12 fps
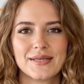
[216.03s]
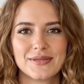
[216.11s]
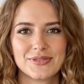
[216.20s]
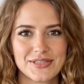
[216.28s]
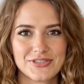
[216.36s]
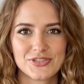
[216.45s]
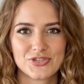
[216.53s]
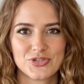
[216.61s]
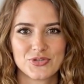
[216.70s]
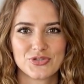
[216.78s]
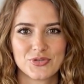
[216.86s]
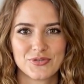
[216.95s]
This
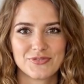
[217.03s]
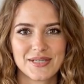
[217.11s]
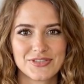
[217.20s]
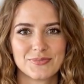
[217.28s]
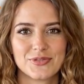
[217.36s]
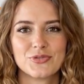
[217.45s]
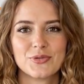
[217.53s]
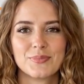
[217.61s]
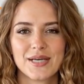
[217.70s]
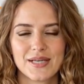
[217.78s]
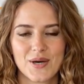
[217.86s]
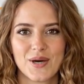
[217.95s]
ensures your investments
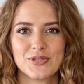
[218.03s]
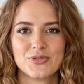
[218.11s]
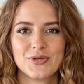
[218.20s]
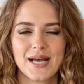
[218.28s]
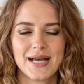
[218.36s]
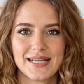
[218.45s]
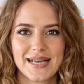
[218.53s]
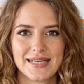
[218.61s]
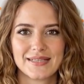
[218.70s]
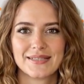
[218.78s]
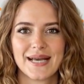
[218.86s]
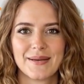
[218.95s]
remain on track and
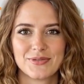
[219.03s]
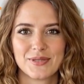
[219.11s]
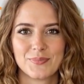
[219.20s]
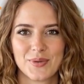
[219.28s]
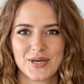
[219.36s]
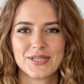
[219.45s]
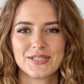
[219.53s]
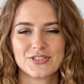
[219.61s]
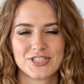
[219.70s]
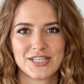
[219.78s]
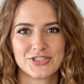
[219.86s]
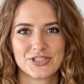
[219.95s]
adapt to market
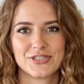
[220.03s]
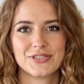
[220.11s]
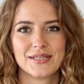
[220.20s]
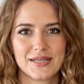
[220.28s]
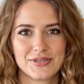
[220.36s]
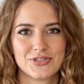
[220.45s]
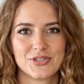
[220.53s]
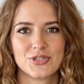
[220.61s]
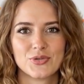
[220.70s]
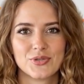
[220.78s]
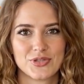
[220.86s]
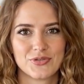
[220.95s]
changes,
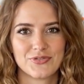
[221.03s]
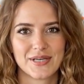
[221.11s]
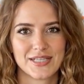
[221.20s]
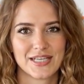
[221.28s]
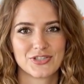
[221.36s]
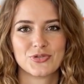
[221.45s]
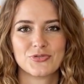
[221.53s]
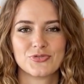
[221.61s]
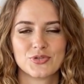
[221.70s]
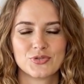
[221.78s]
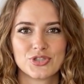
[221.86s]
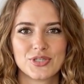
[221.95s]
securing your financial
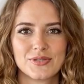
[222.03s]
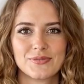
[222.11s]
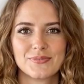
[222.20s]
future.